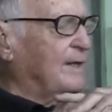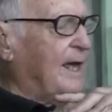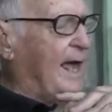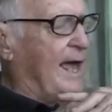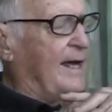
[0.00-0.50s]

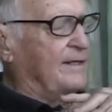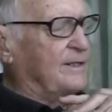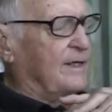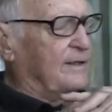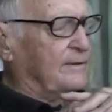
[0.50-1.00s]
And
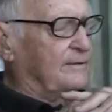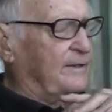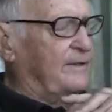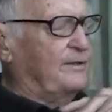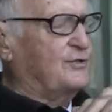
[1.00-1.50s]

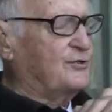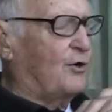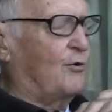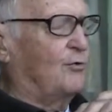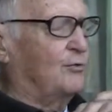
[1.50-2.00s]

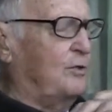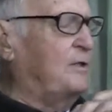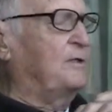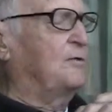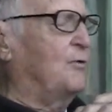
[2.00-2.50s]
so
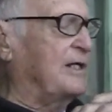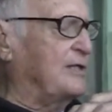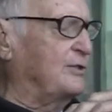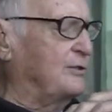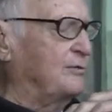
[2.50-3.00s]
what
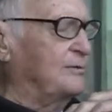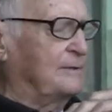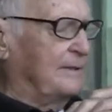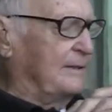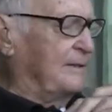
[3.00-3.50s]
do?
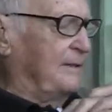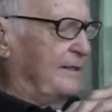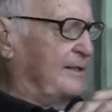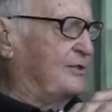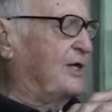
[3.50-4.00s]

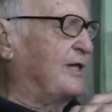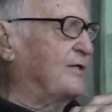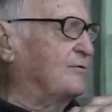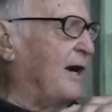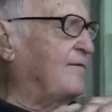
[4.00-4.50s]
You take
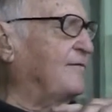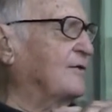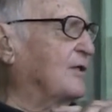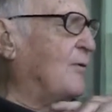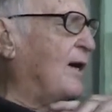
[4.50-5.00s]
your rifle
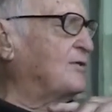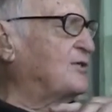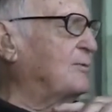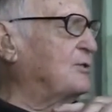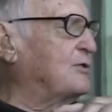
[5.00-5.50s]
and go out and
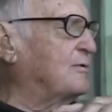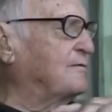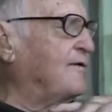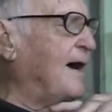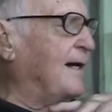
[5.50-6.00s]
see what you can
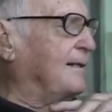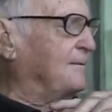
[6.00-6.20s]
find.